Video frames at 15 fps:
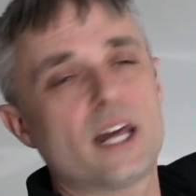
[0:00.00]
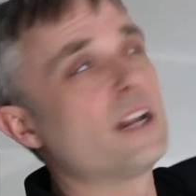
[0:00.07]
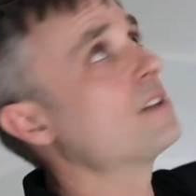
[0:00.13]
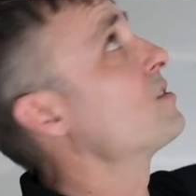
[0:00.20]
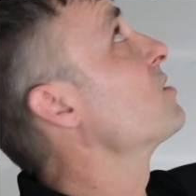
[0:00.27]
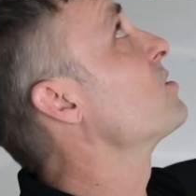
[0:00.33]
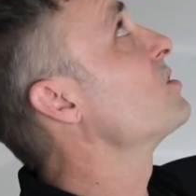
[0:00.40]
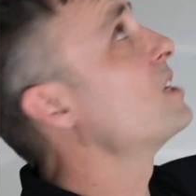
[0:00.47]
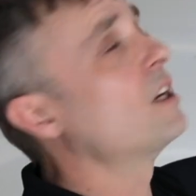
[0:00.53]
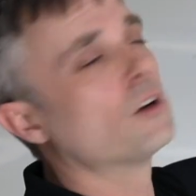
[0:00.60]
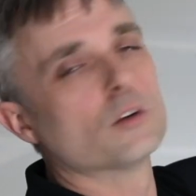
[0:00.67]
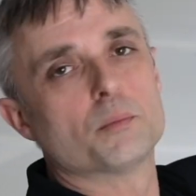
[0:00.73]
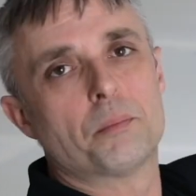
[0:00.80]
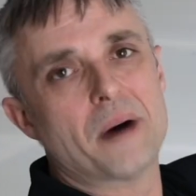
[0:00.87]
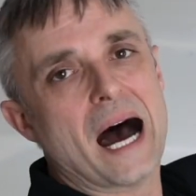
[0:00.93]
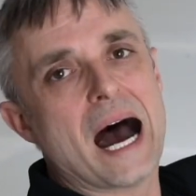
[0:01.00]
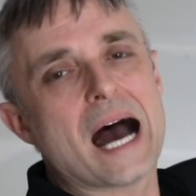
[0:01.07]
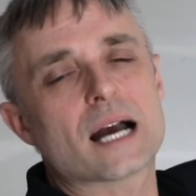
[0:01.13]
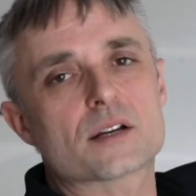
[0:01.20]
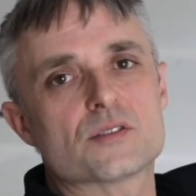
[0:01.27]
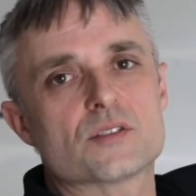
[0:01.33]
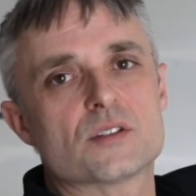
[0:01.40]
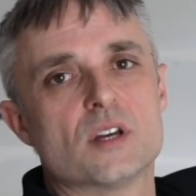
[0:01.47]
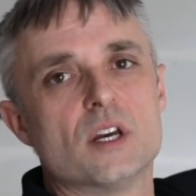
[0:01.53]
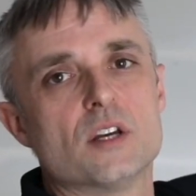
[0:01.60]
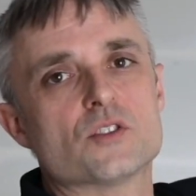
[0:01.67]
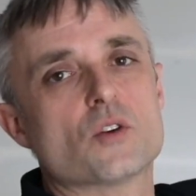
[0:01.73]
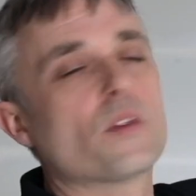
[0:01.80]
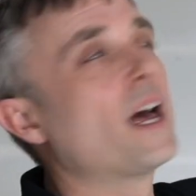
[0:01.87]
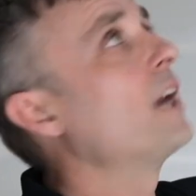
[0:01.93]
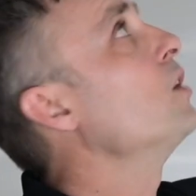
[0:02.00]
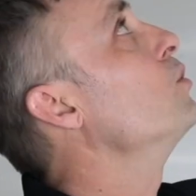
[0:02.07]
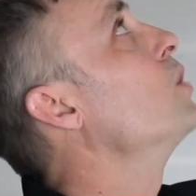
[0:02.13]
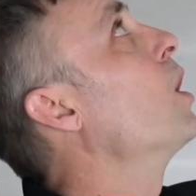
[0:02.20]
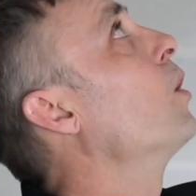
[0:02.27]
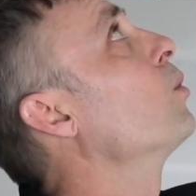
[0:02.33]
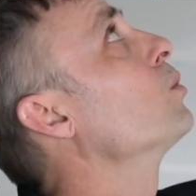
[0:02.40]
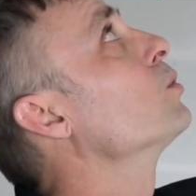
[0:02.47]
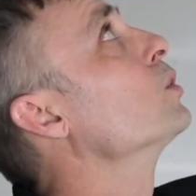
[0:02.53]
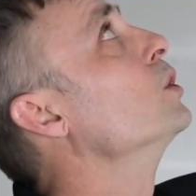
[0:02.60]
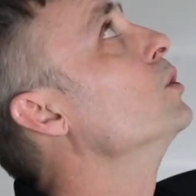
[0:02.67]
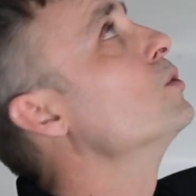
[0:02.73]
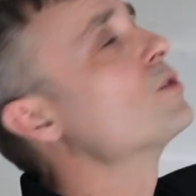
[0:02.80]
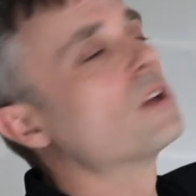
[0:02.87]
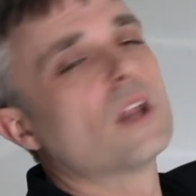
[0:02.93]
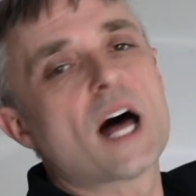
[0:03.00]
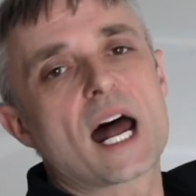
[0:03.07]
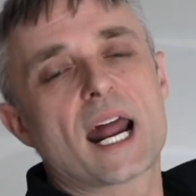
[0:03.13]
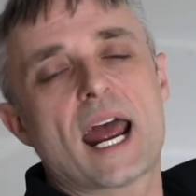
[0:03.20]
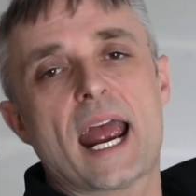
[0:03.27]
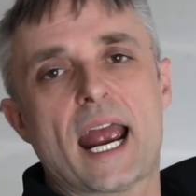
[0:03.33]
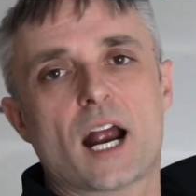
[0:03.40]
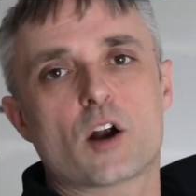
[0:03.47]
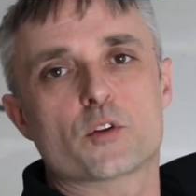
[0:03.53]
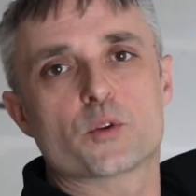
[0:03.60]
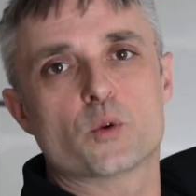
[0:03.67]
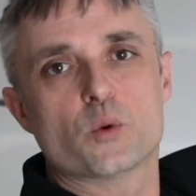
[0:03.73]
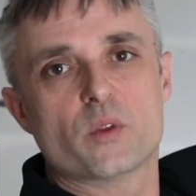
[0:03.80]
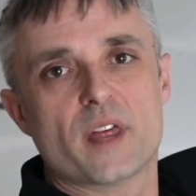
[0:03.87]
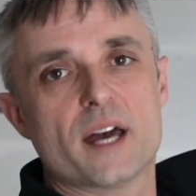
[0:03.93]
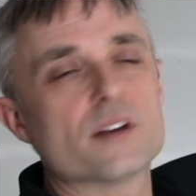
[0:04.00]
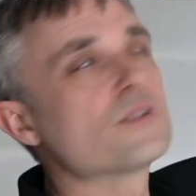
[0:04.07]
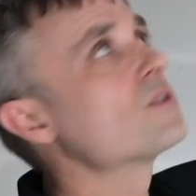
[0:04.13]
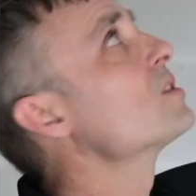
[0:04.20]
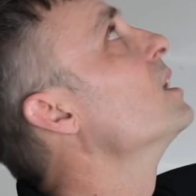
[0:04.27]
and it's a sealed box so that you don't lose a lot of air through this.